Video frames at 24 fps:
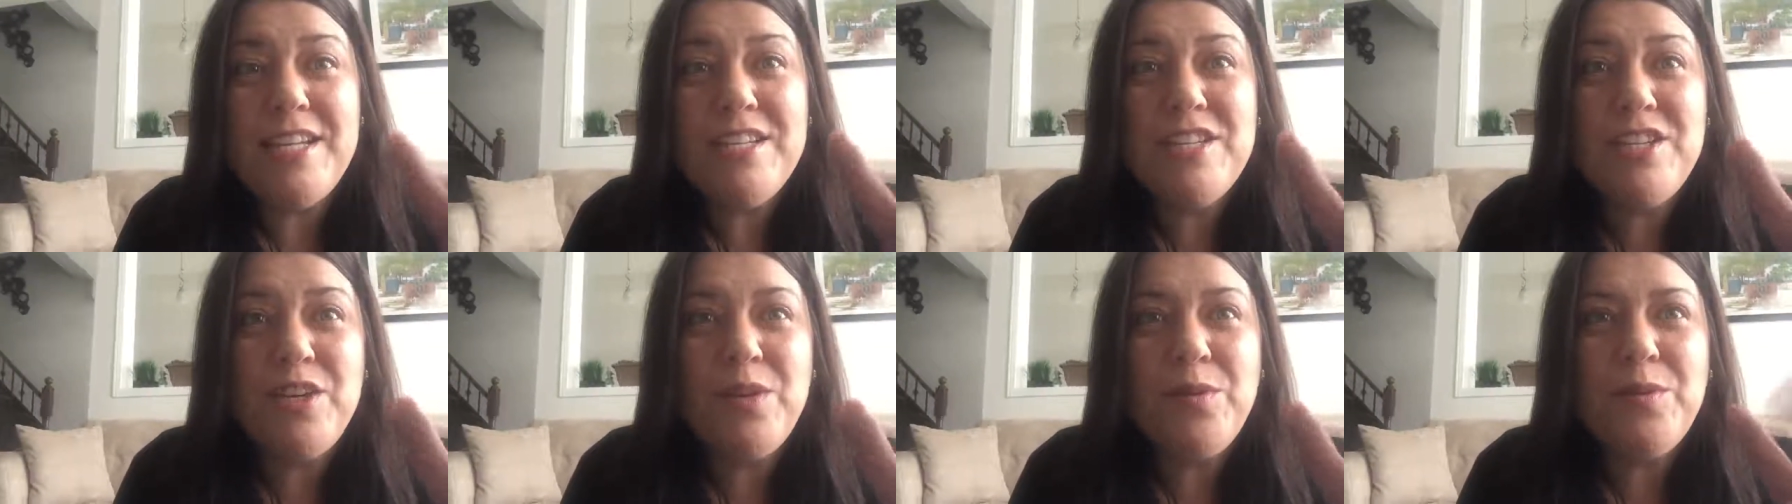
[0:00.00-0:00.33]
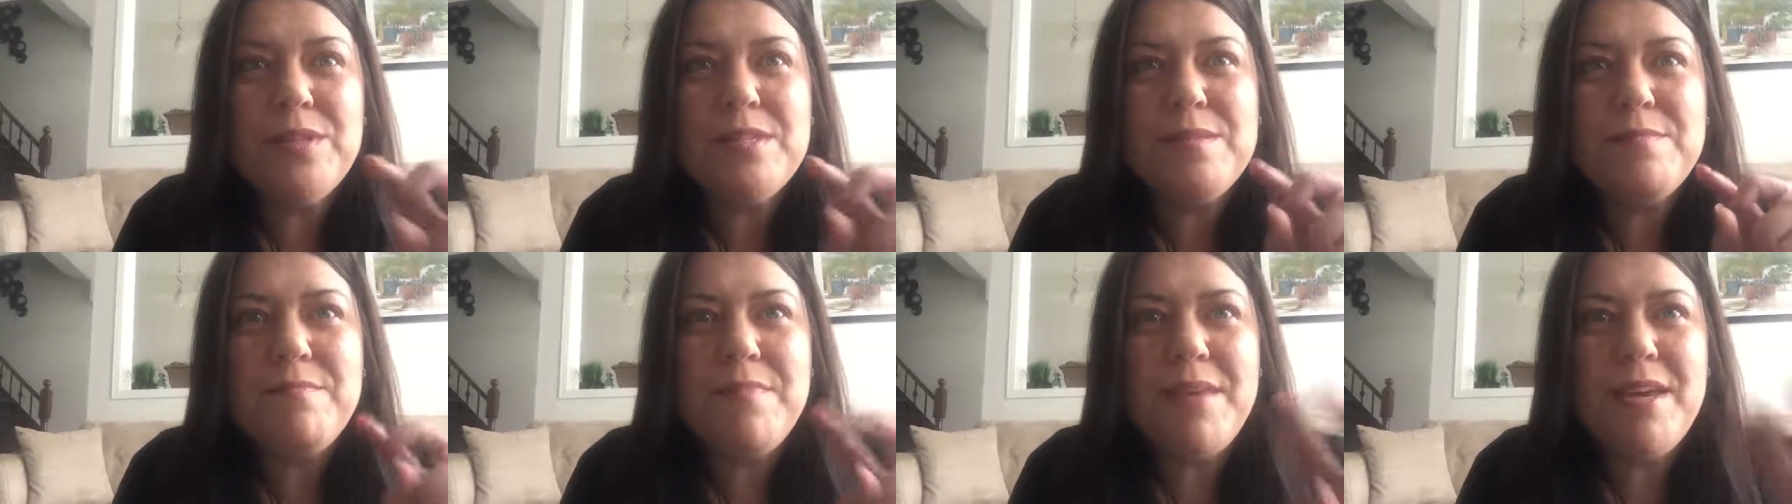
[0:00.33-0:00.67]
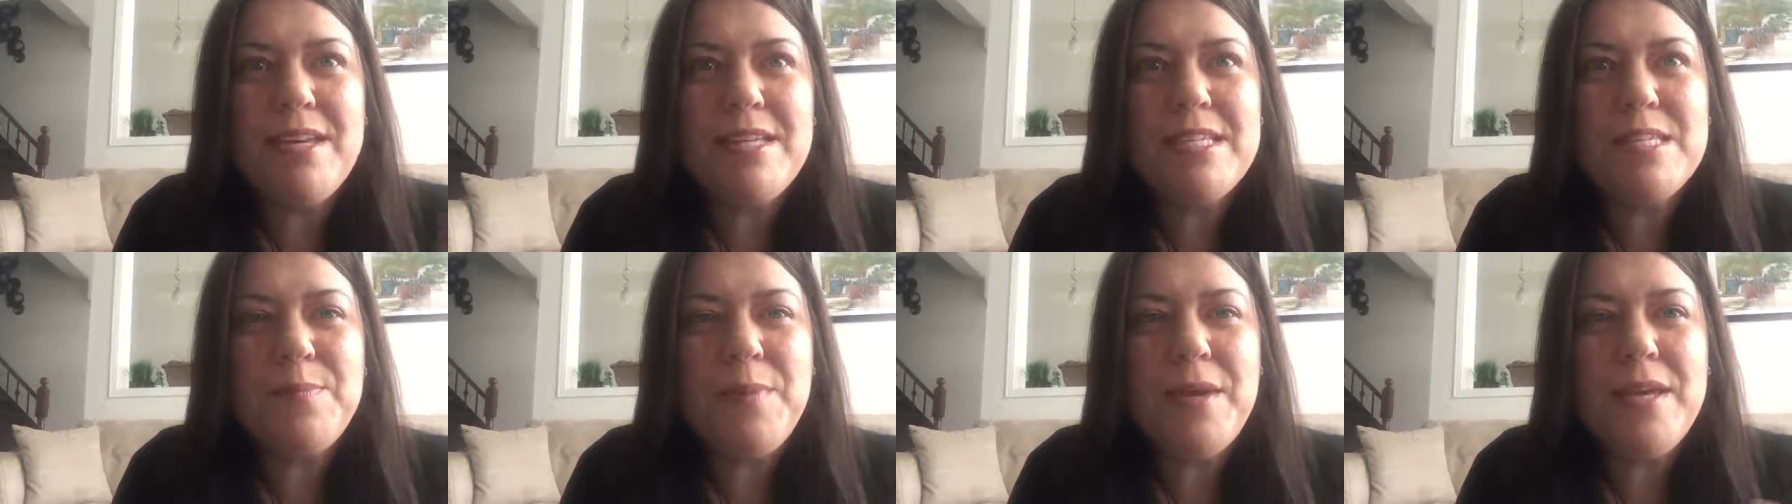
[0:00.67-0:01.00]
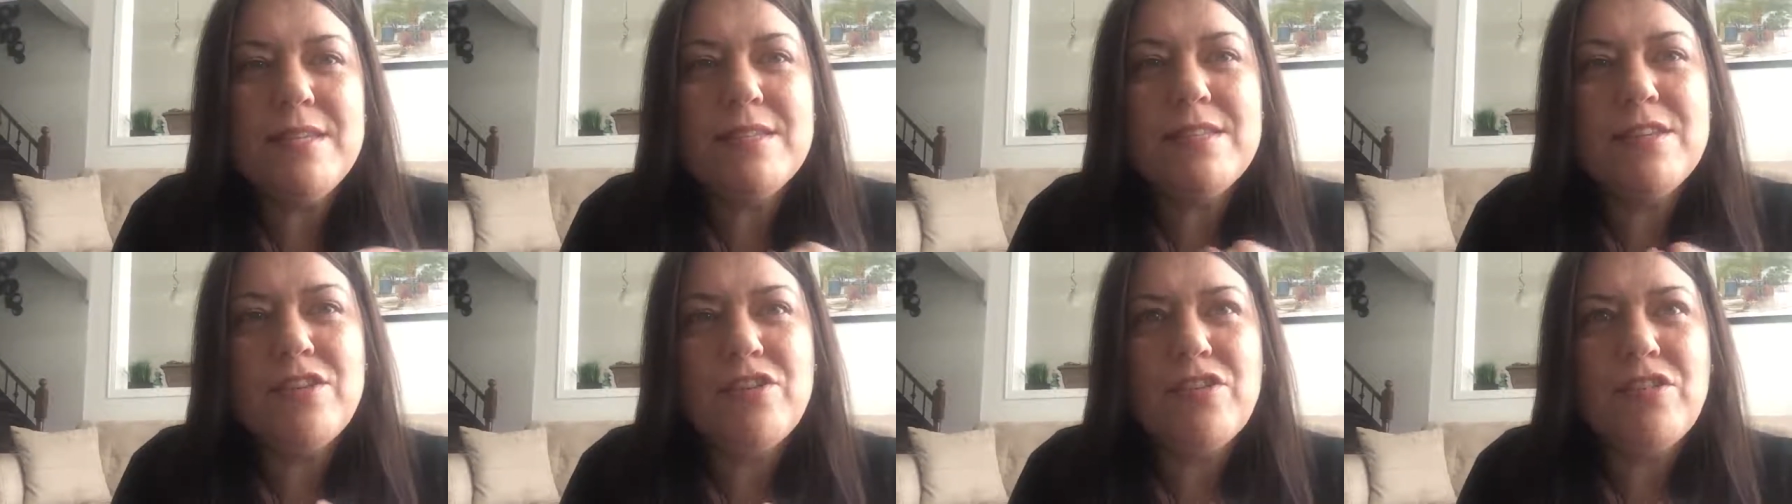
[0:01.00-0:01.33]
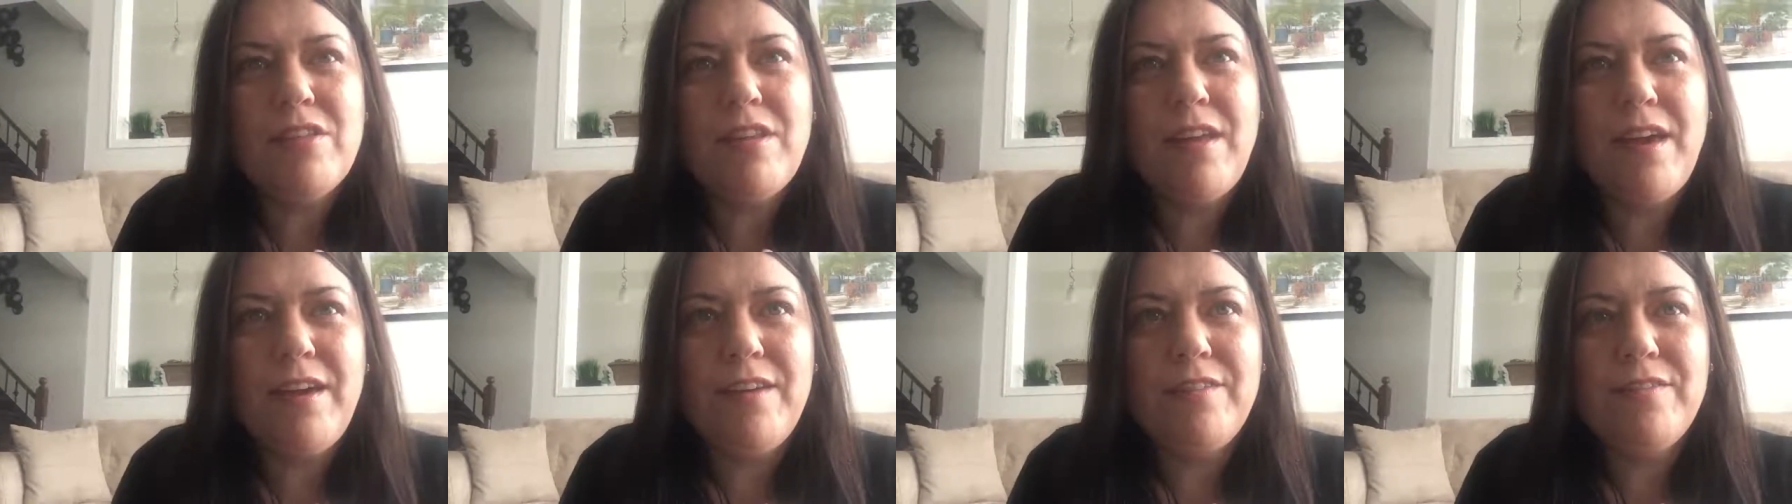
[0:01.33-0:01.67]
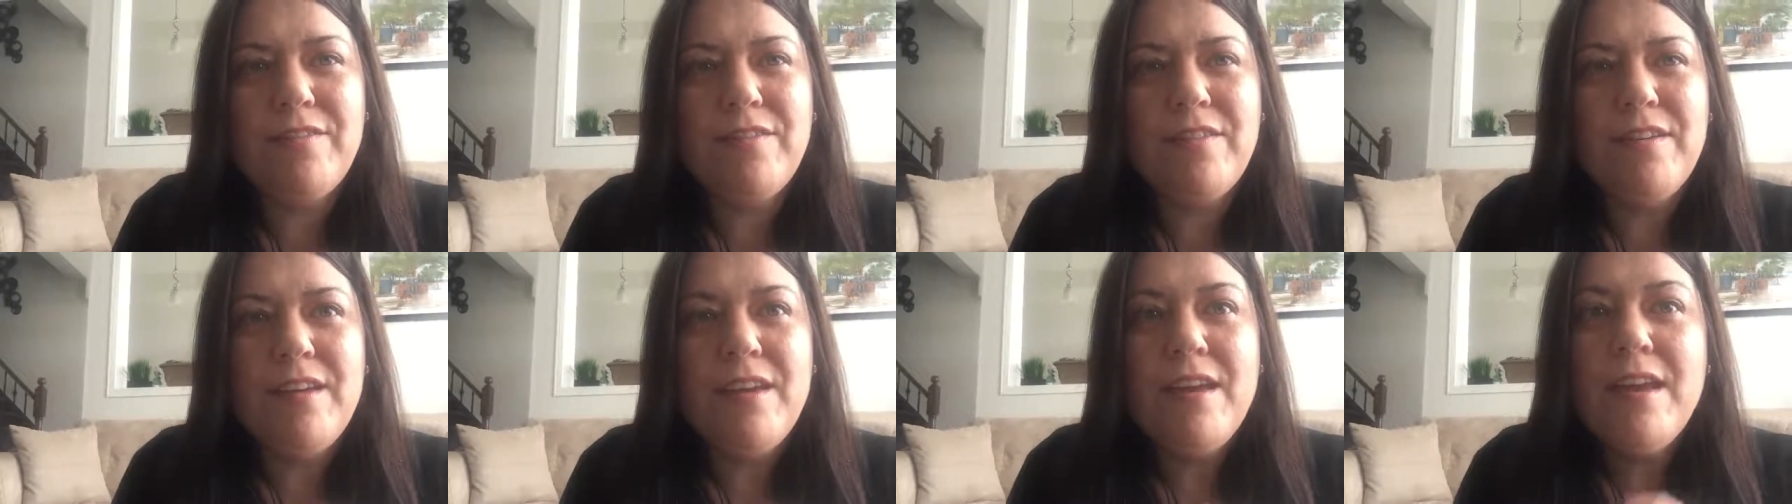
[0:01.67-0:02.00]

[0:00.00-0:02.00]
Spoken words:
2 is make space in your life.